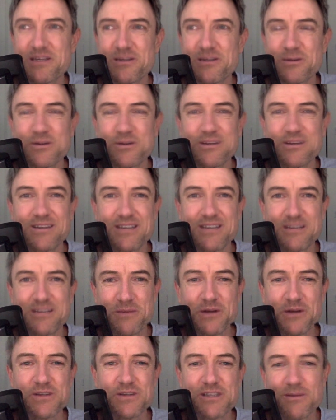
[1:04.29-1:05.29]
or
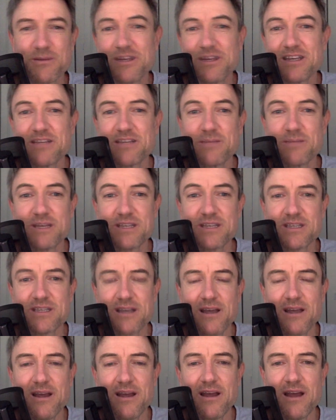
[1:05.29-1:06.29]
dispel some of these myths
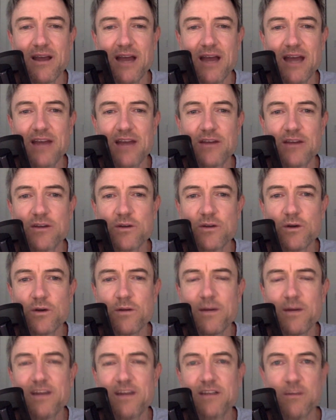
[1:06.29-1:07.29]
and talk
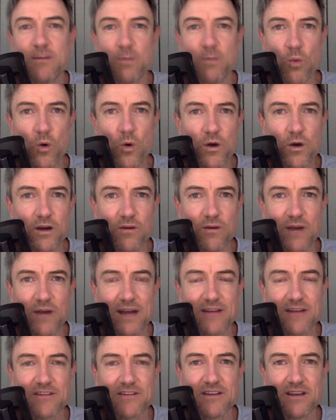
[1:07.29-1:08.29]
about some
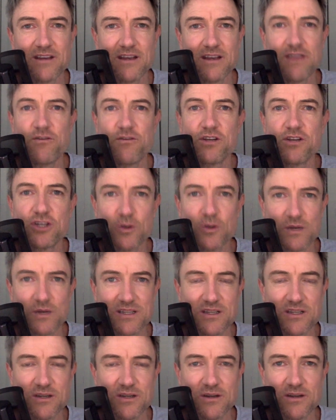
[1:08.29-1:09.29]
workarounds if your
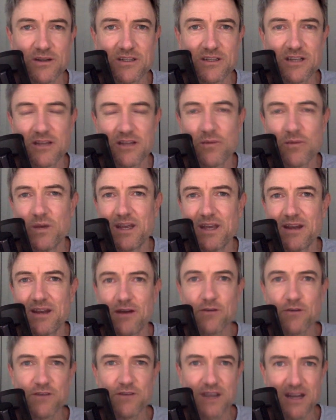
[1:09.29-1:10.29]
joints hurt so that we can
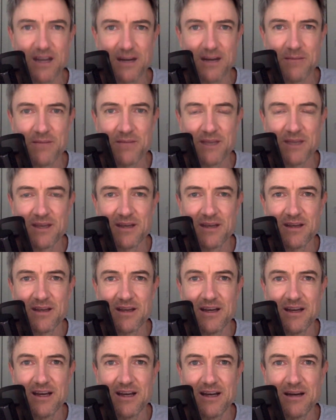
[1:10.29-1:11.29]
overcome
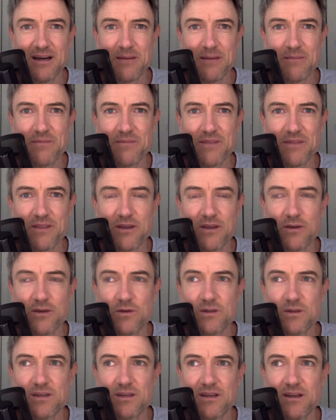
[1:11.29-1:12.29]

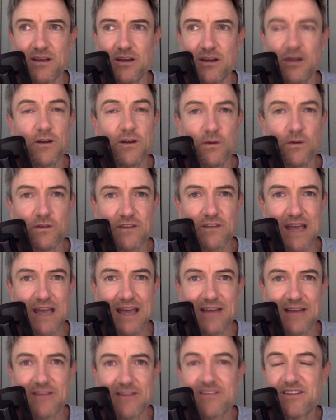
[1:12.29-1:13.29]
those hurdles
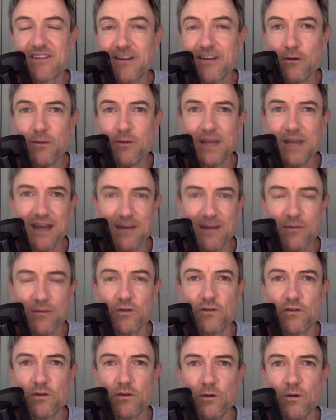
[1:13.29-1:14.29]
and still be able
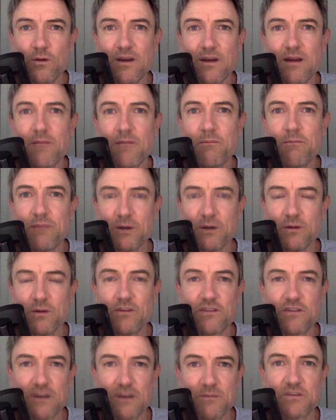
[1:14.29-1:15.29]
to build
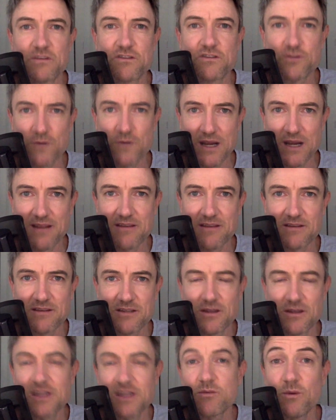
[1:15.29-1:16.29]
some strength.
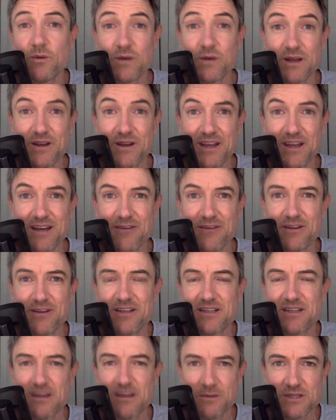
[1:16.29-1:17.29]
So that's what we're going to cover in
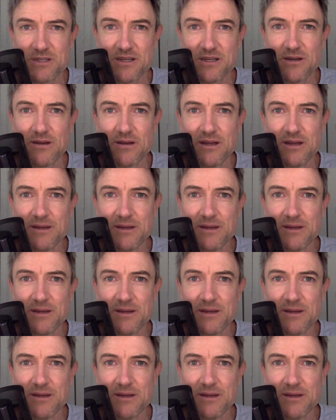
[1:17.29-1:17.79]
this episode.